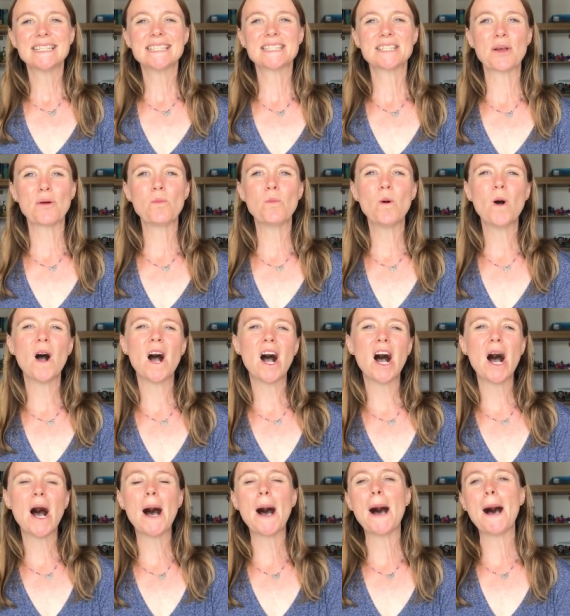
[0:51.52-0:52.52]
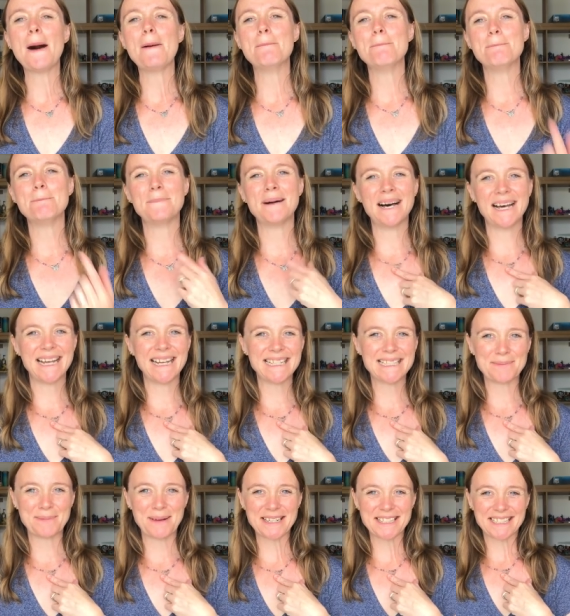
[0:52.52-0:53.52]
So what are my
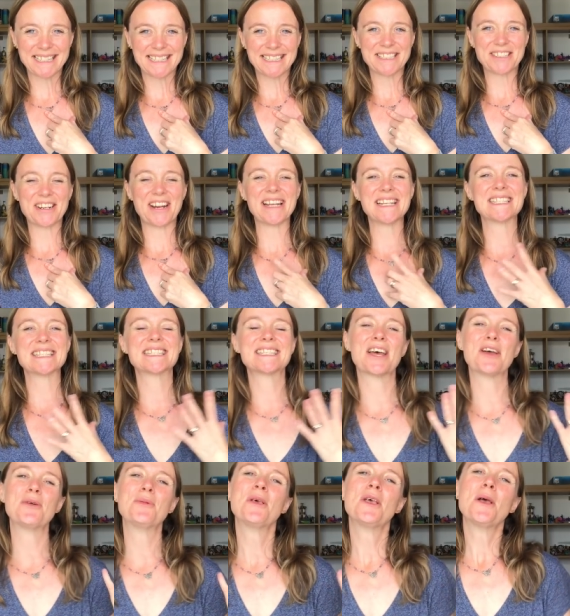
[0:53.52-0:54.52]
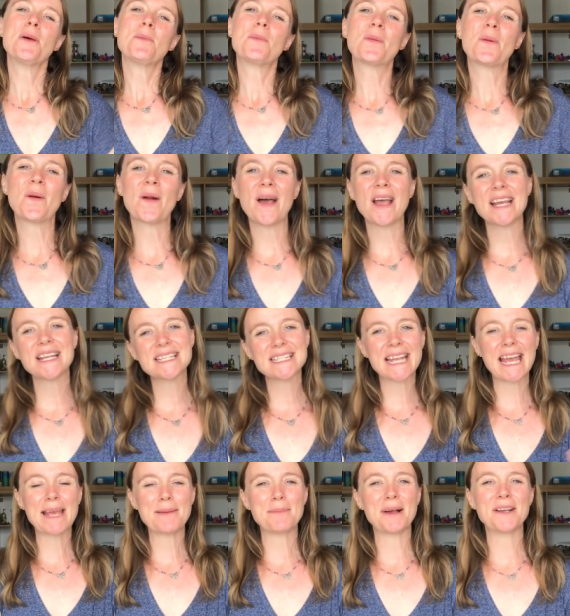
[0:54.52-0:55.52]
special interests? So Prior to
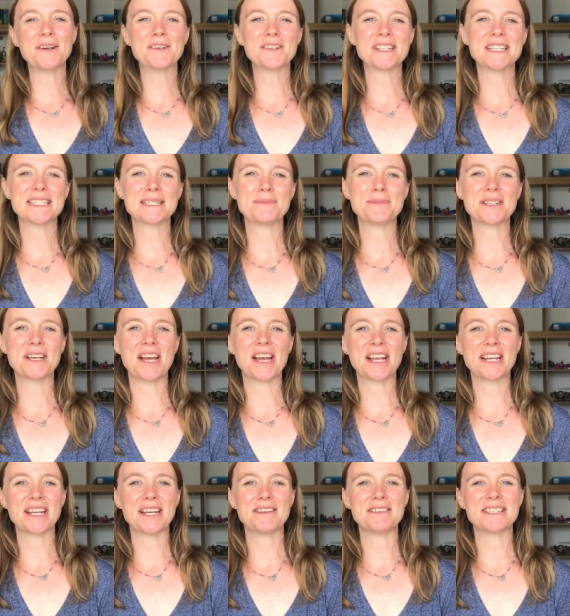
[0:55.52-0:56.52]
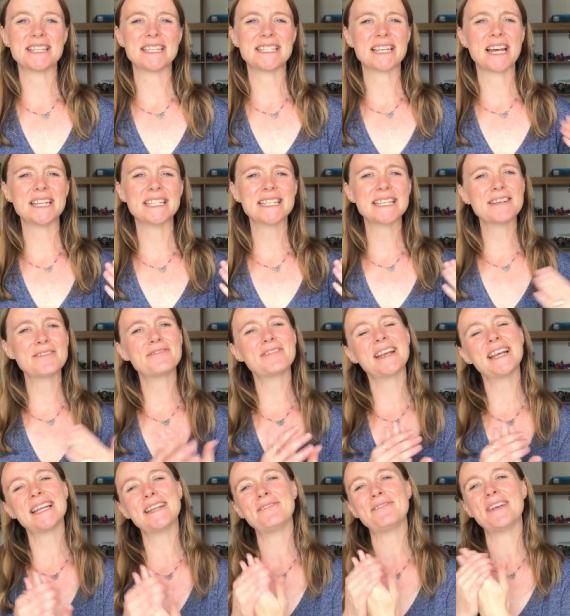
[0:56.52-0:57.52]
getting my autism diagnosis, I didn't
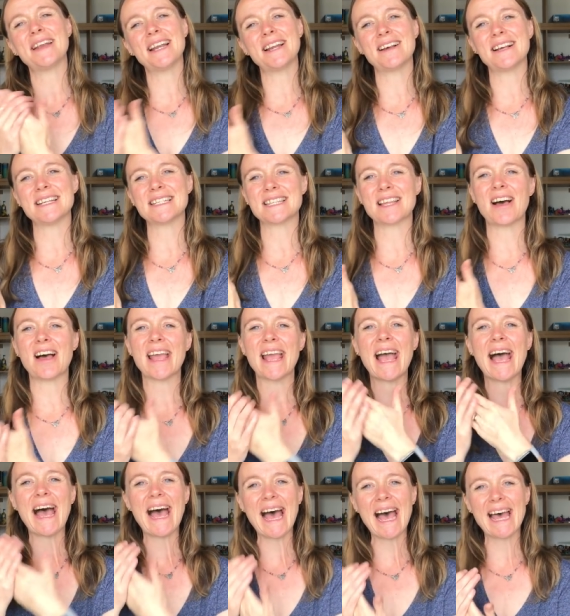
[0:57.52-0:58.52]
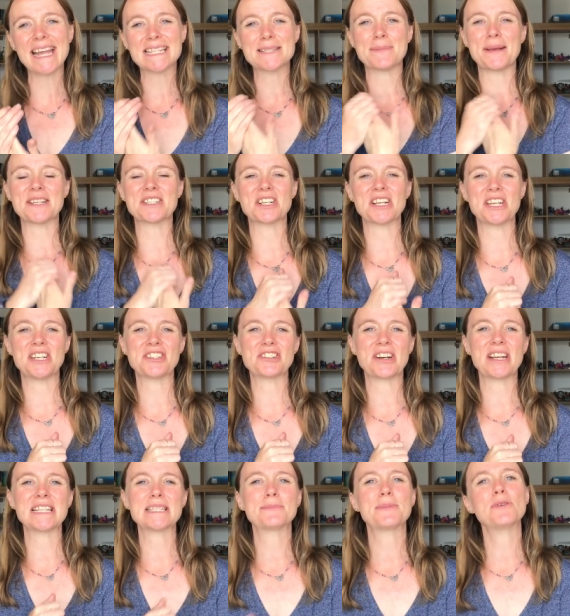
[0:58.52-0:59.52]
really realise that I had special
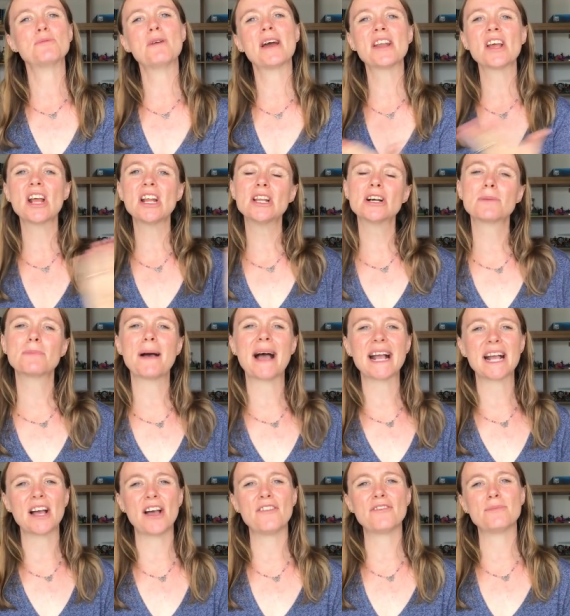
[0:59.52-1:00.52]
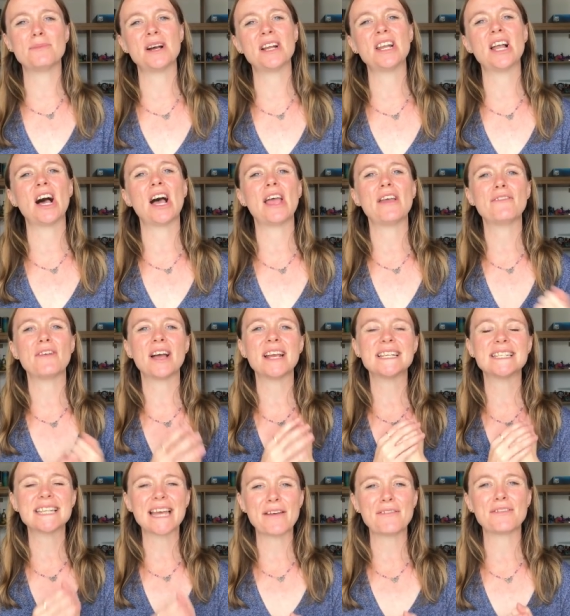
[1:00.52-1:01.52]
interests, but when I look back over my life, I
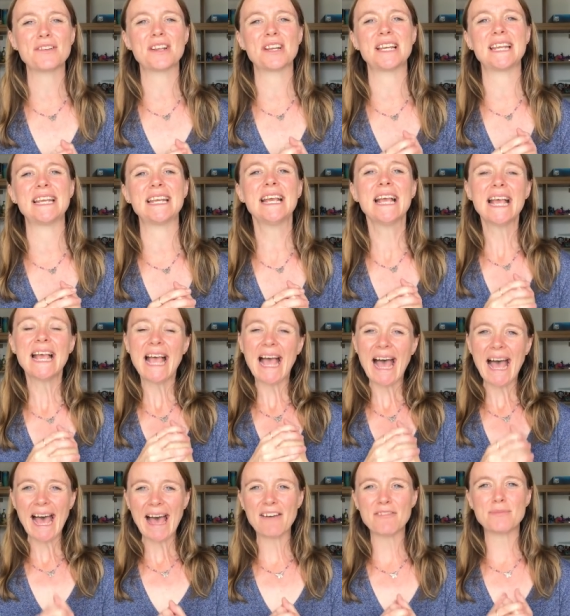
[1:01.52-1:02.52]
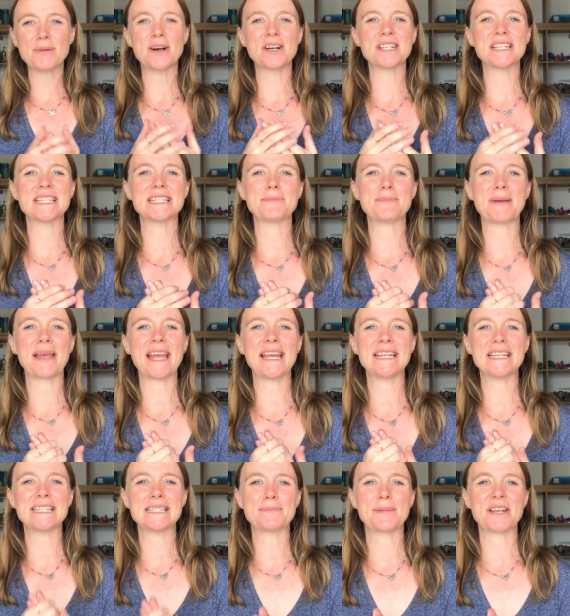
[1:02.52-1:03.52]
definitely have
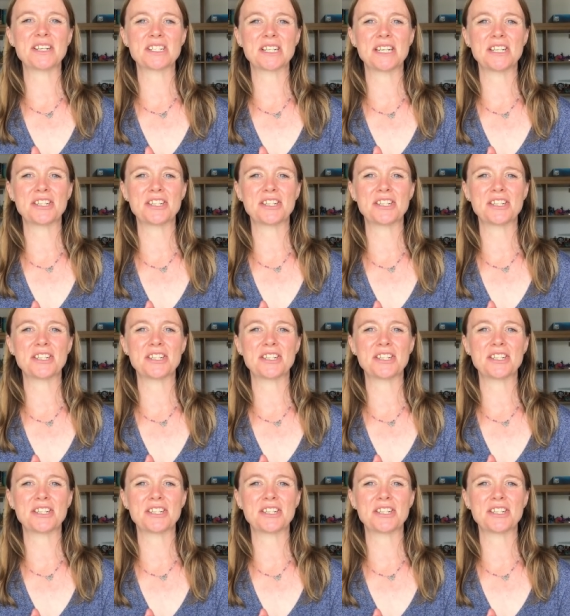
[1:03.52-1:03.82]
participated in special